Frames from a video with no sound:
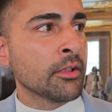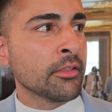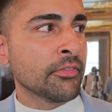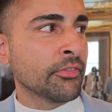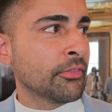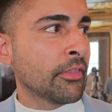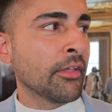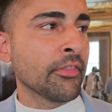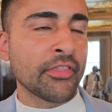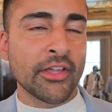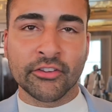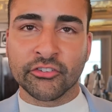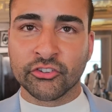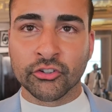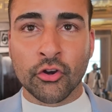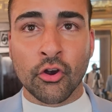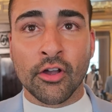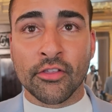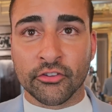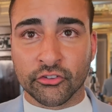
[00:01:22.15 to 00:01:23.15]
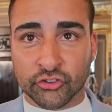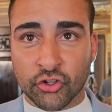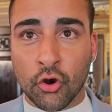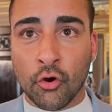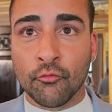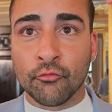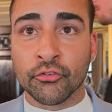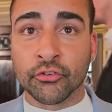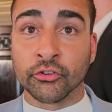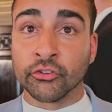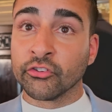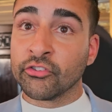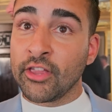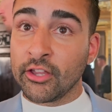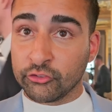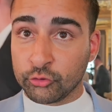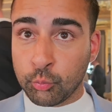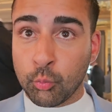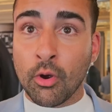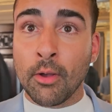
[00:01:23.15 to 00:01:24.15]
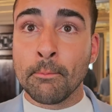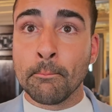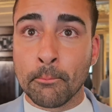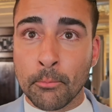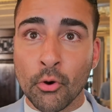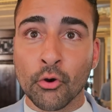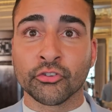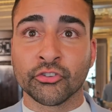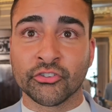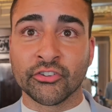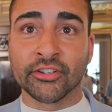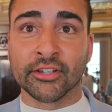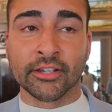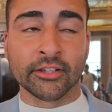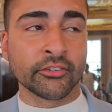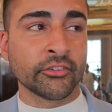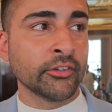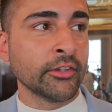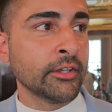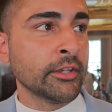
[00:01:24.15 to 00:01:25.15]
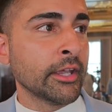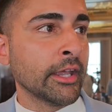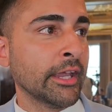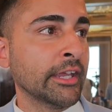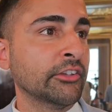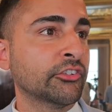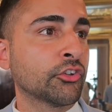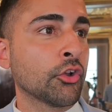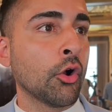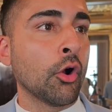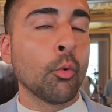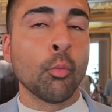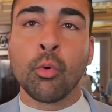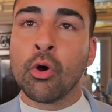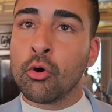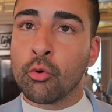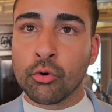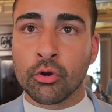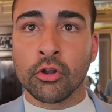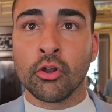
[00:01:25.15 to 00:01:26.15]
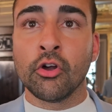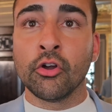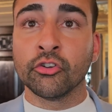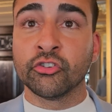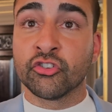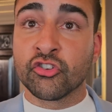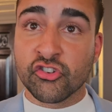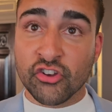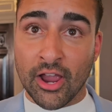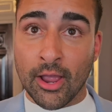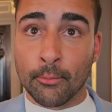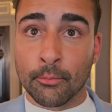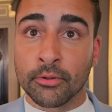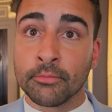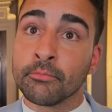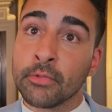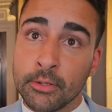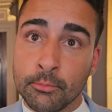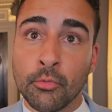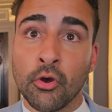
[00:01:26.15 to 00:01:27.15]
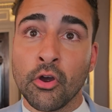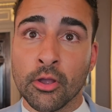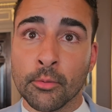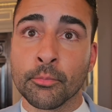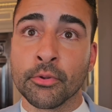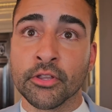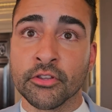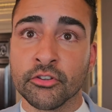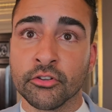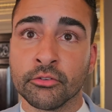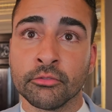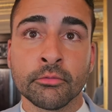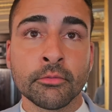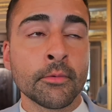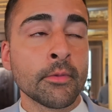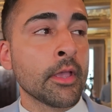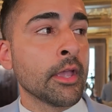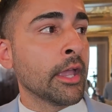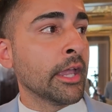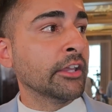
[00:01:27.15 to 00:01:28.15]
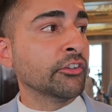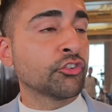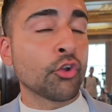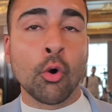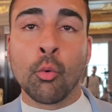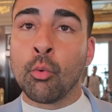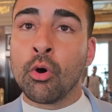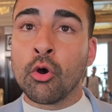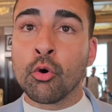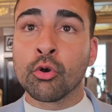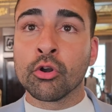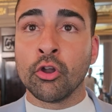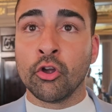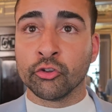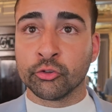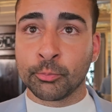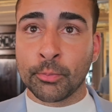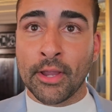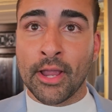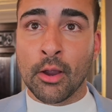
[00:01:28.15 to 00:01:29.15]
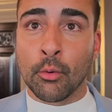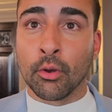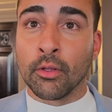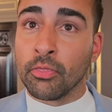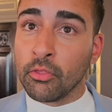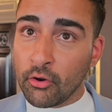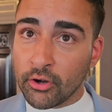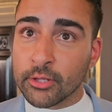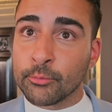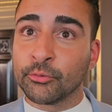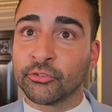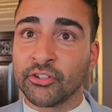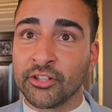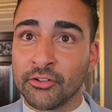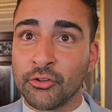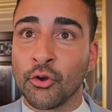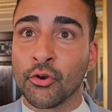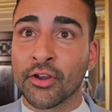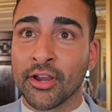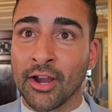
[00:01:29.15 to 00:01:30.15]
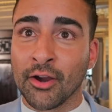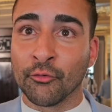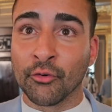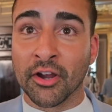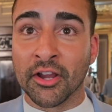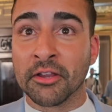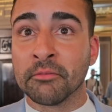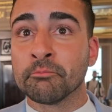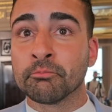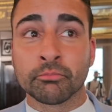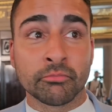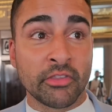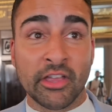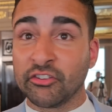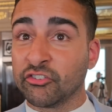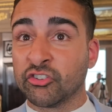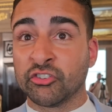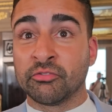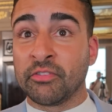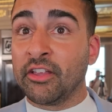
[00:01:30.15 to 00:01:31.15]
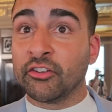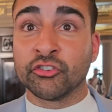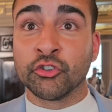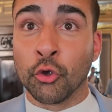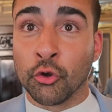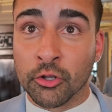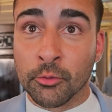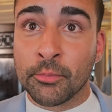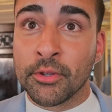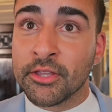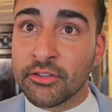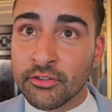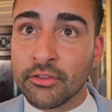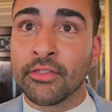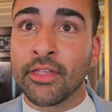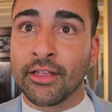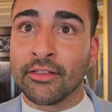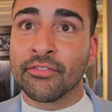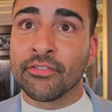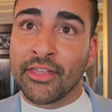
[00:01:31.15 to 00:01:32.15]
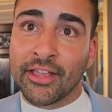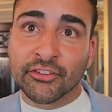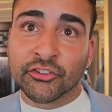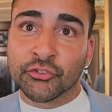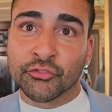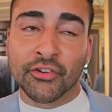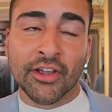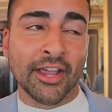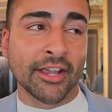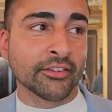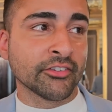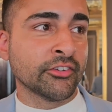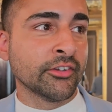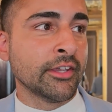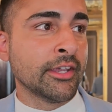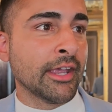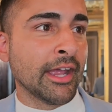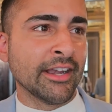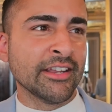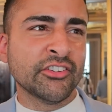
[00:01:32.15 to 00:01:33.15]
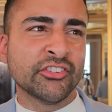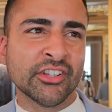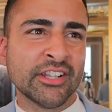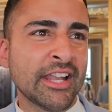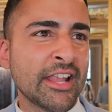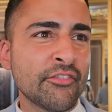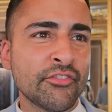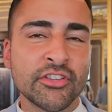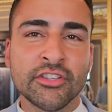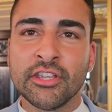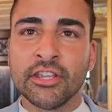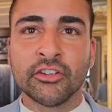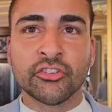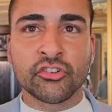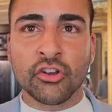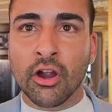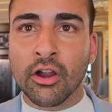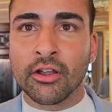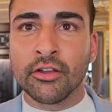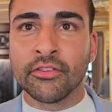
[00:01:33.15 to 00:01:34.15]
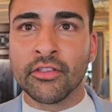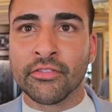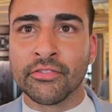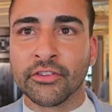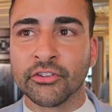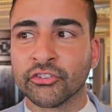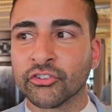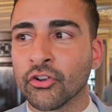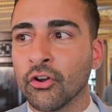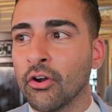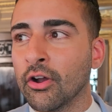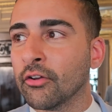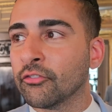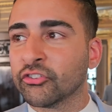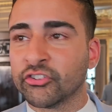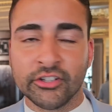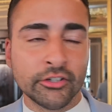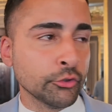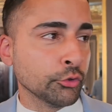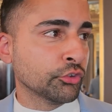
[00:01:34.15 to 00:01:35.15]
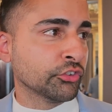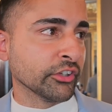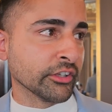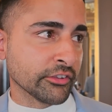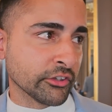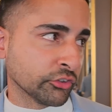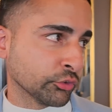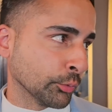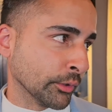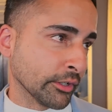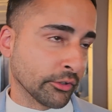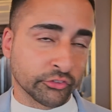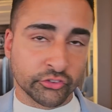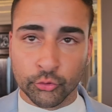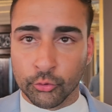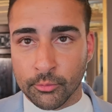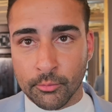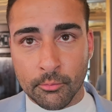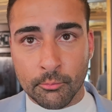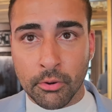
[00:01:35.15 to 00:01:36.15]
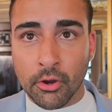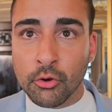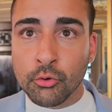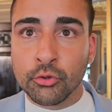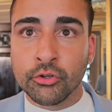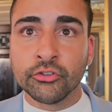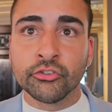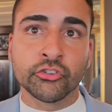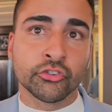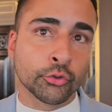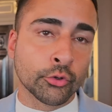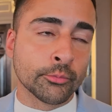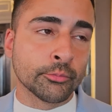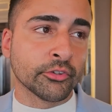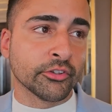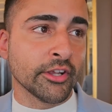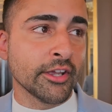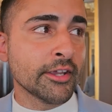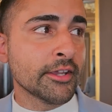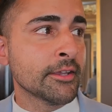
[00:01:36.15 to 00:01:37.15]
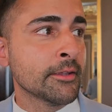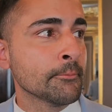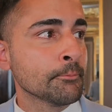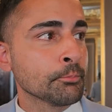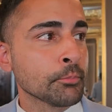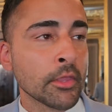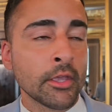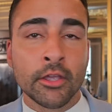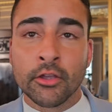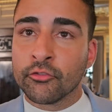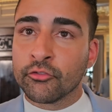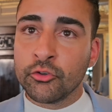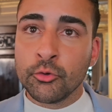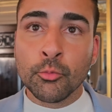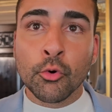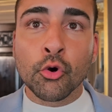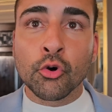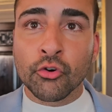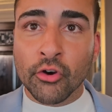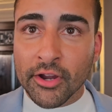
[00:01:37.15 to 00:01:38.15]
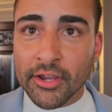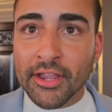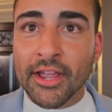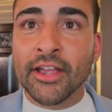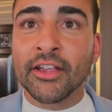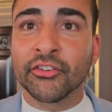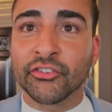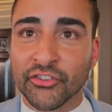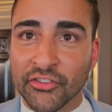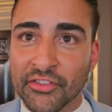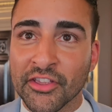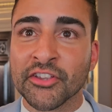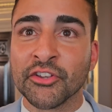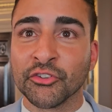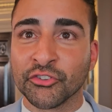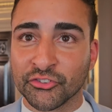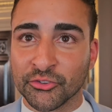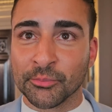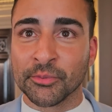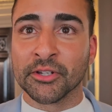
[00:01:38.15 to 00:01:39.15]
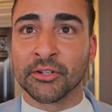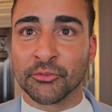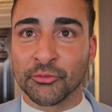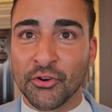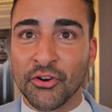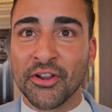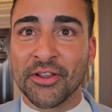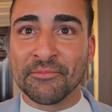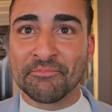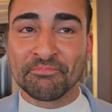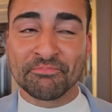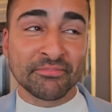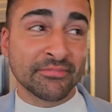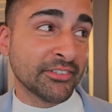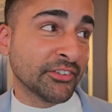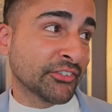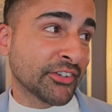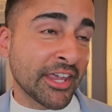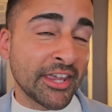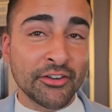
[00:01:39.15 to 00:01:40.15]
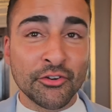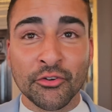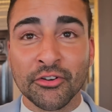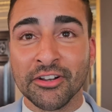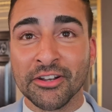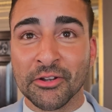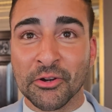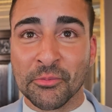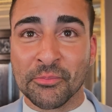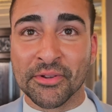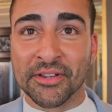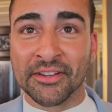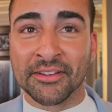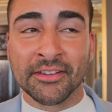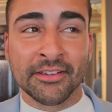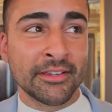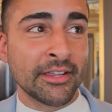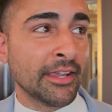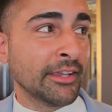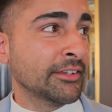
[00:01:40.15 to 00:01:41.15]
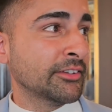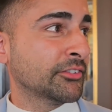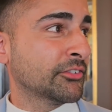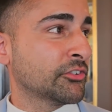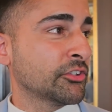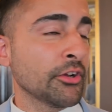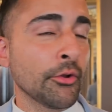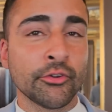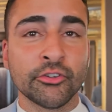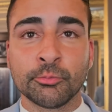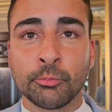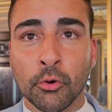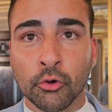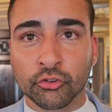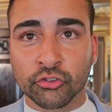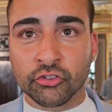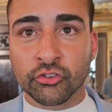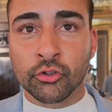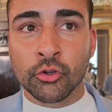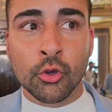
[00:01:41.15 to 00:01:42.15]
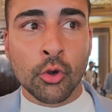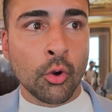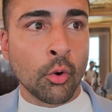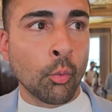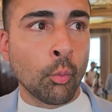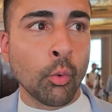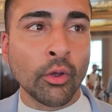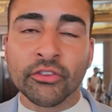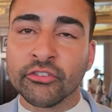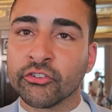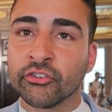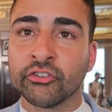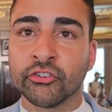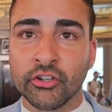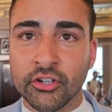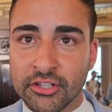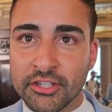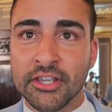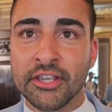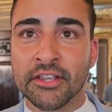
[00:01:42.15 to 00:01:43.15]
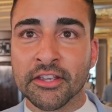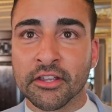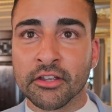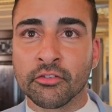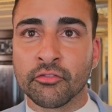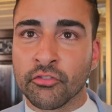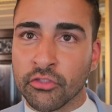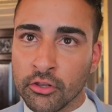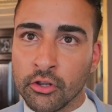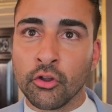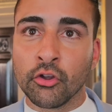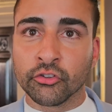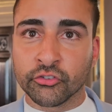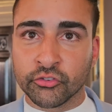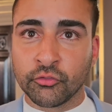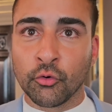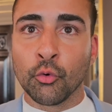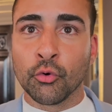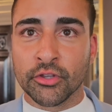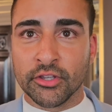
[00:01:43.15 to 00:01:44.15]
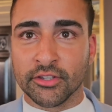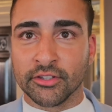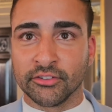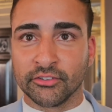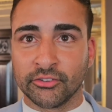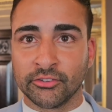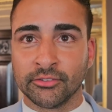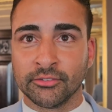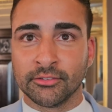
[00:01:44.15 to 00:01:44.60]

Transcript: That's a guy that's confidence. That's one box ticked. He's got a world-class jab, in my opinion. He's got world-class power, 90% knockout rate. That's not an opinion, that's fact. And he's 11 years younger than this guy. I've seen Usyk this week. I saw him in Poland, saw him today. A few more grey hairs than there used to be, right? He's getting on a little bit. He's boxed once a year for the last 4 years.